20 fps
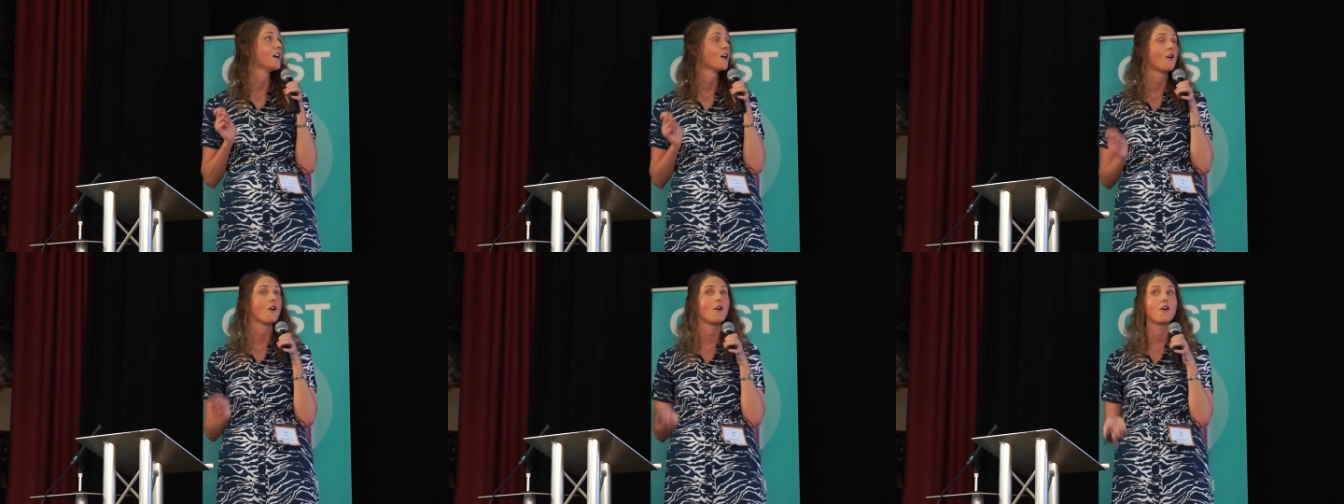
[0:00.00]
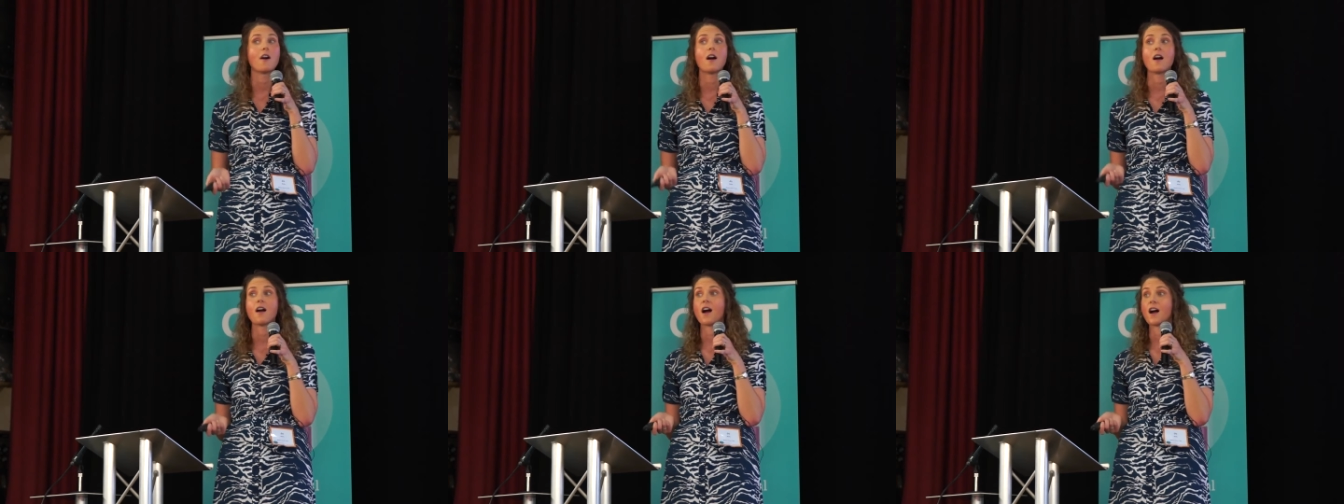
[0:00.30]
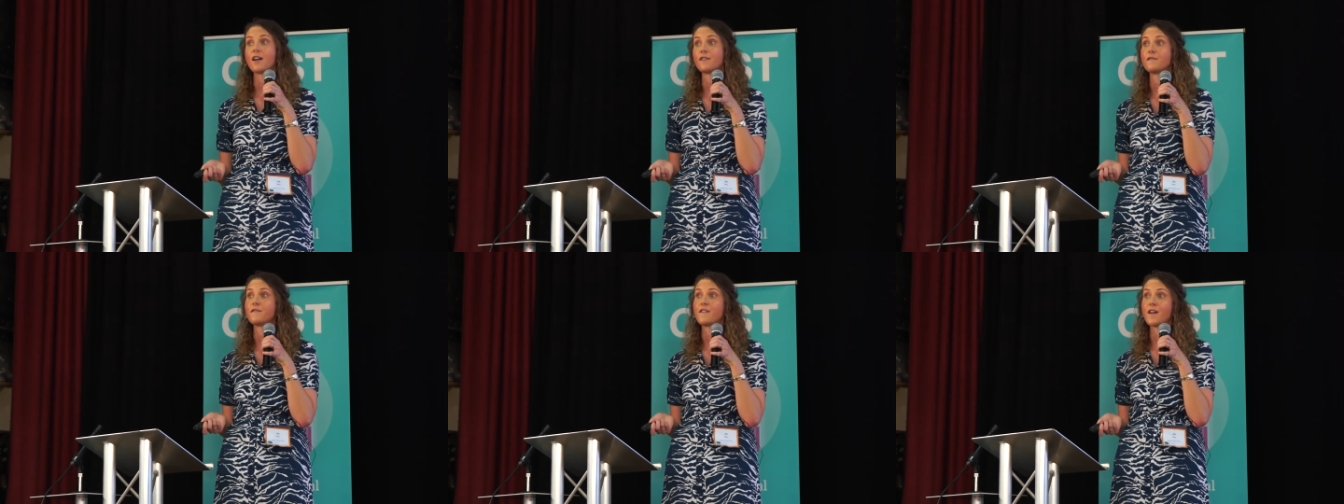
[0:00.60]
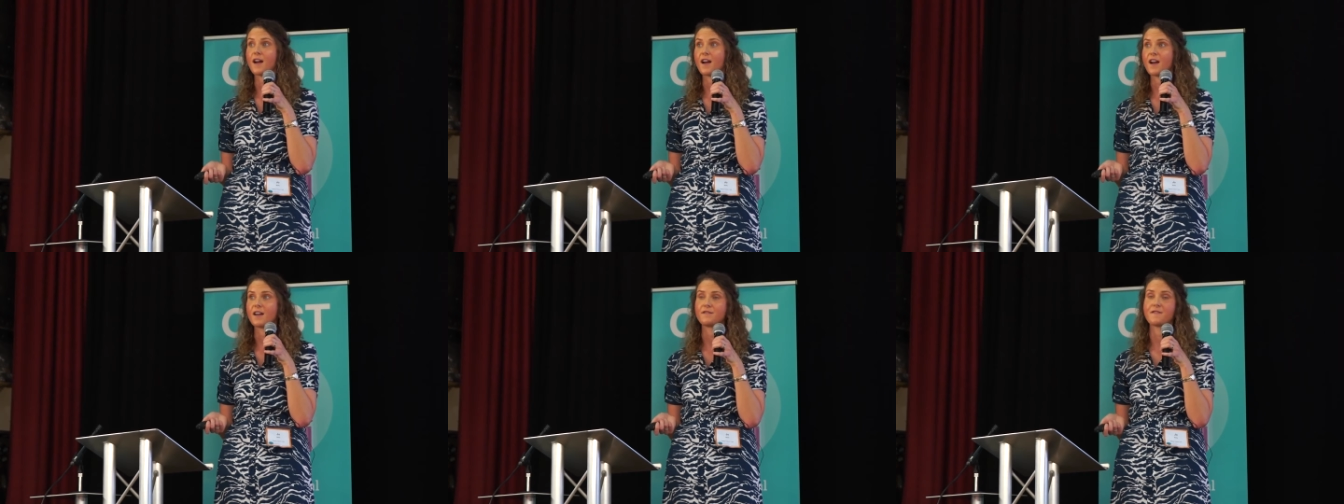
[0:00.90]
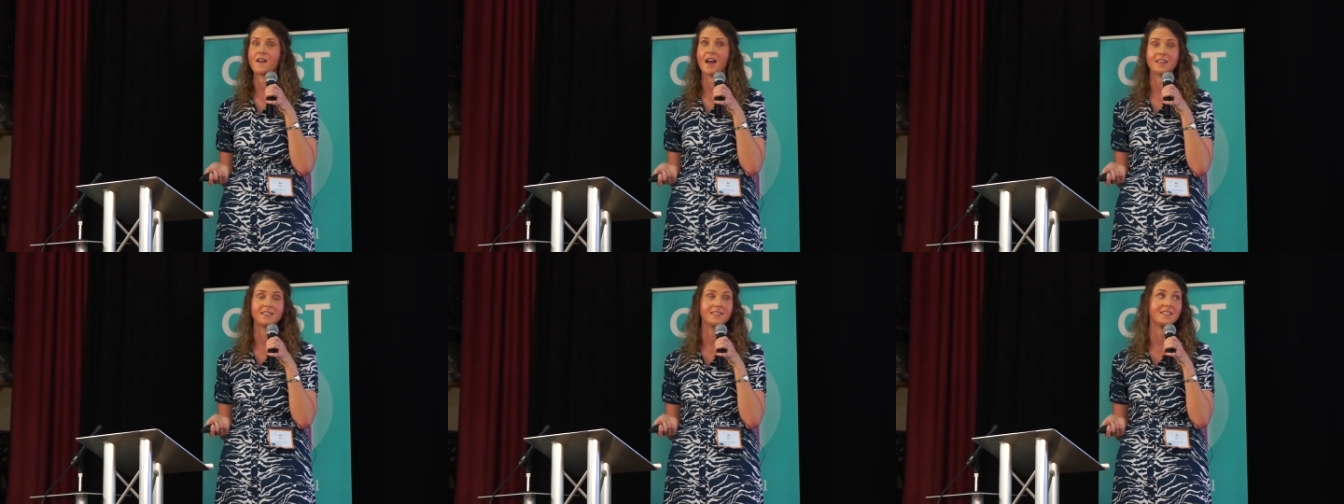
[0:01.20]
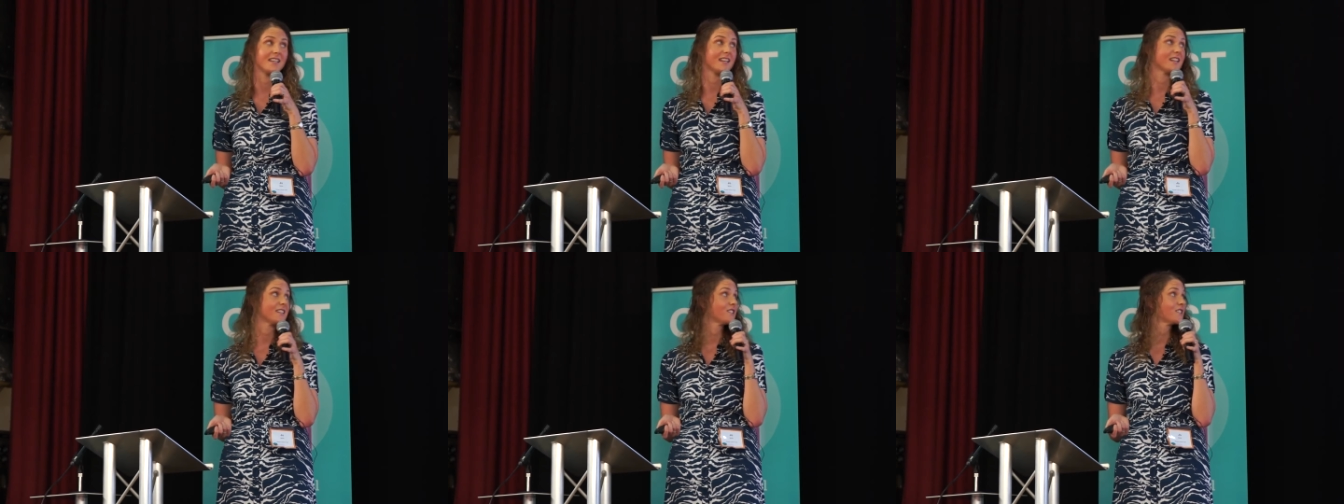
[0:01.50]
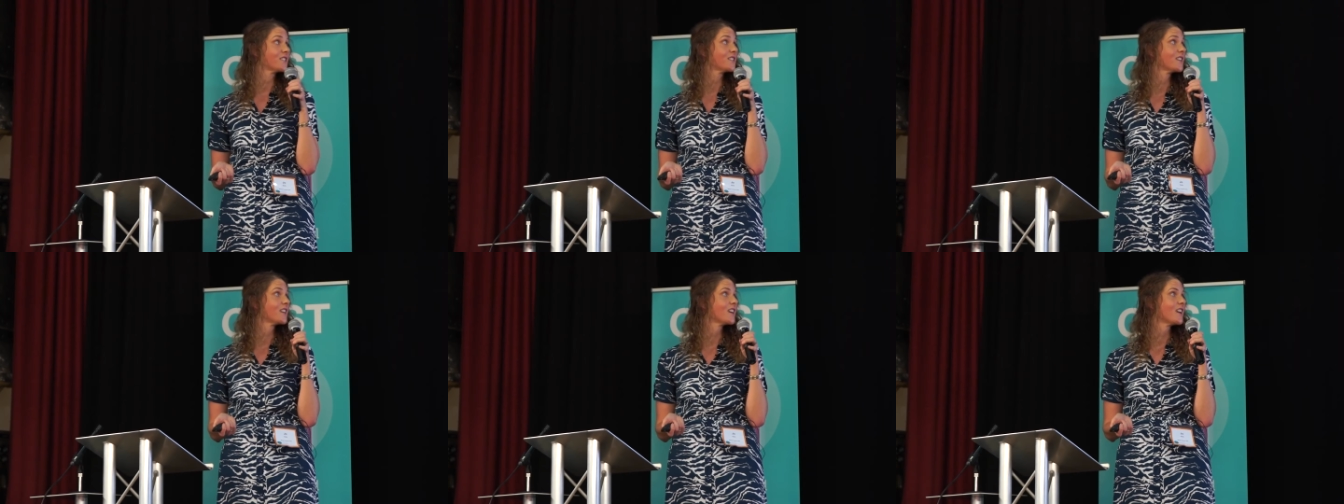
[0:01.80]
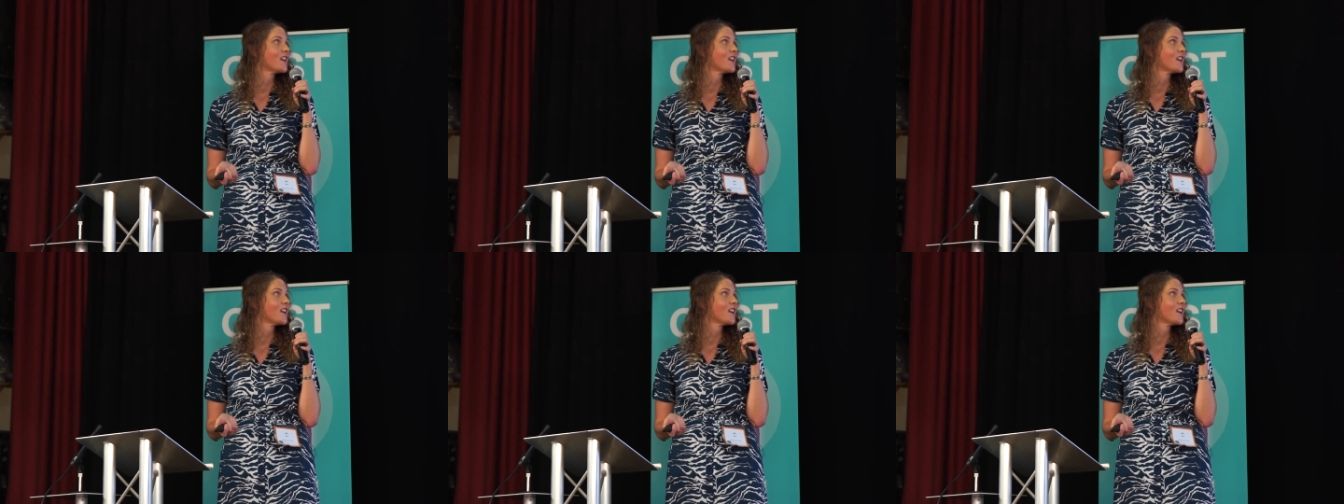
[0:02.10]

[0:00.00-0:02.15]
or our unfair advantage.